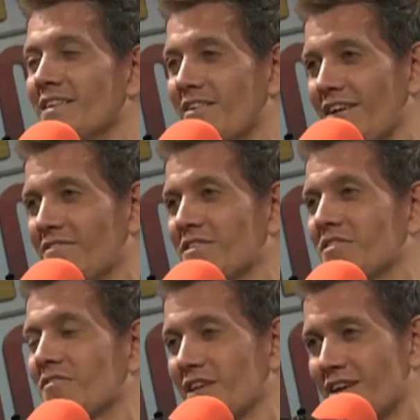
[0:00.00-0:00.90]
year
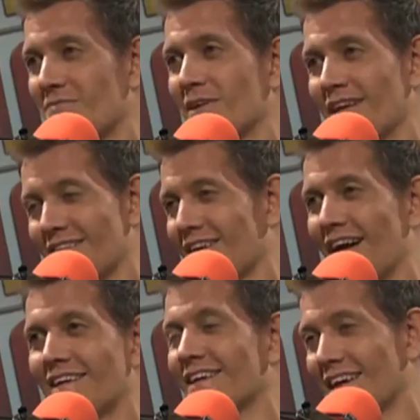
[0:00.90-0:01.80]
anniversary for the company, and the
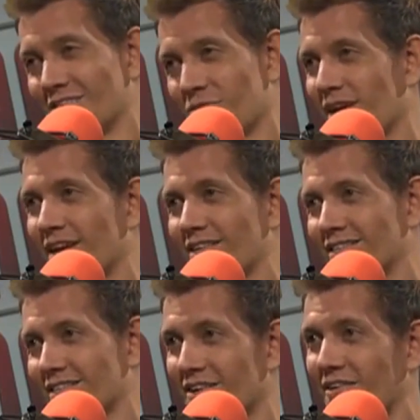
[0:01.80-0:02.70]
idea, yeah, 20
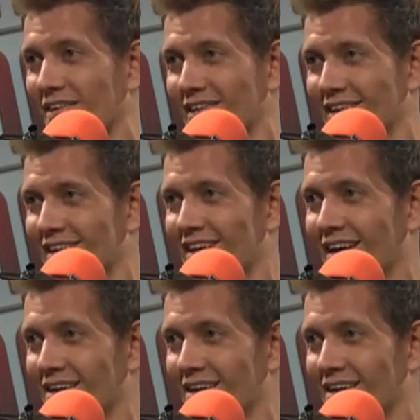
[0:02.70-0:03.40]
years and going. So yeah.